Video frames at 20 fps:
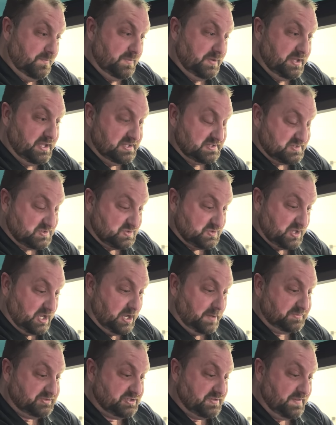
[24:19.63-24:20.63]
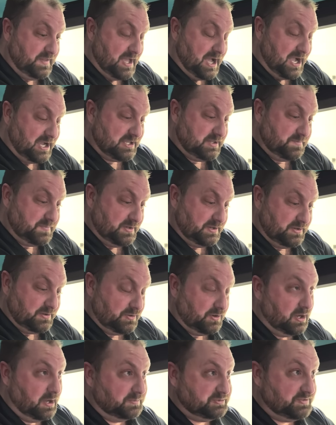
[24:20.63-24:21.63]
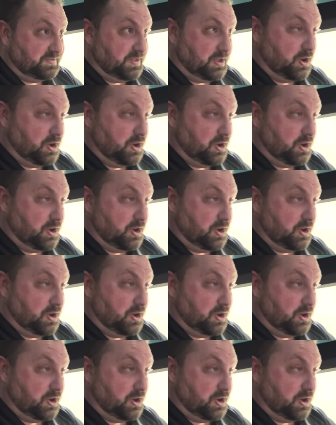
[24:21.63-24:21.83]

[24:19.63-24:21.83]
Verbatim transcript: It's up to the occupant or up to the